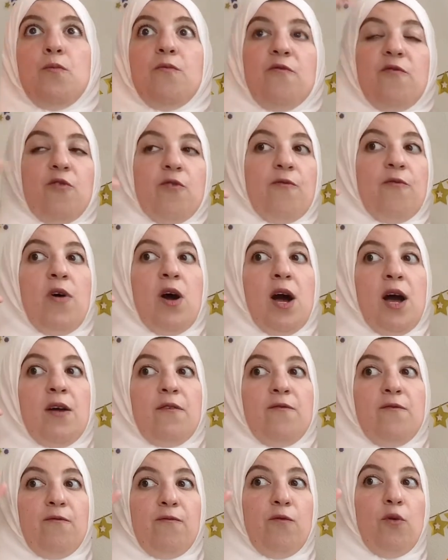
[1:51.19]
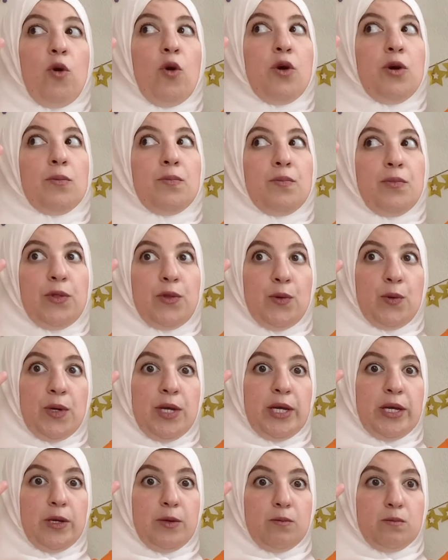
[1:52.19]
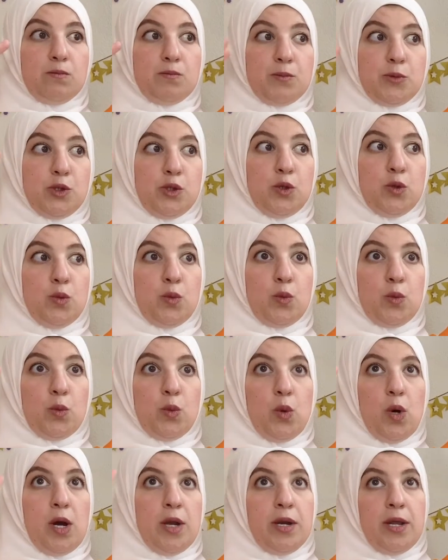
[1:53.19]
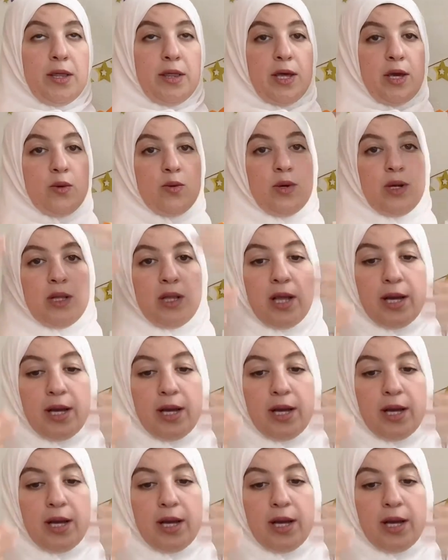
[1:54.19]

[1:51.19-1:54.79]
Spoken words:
For 5, 4, 3, 2, 1, and then we'll let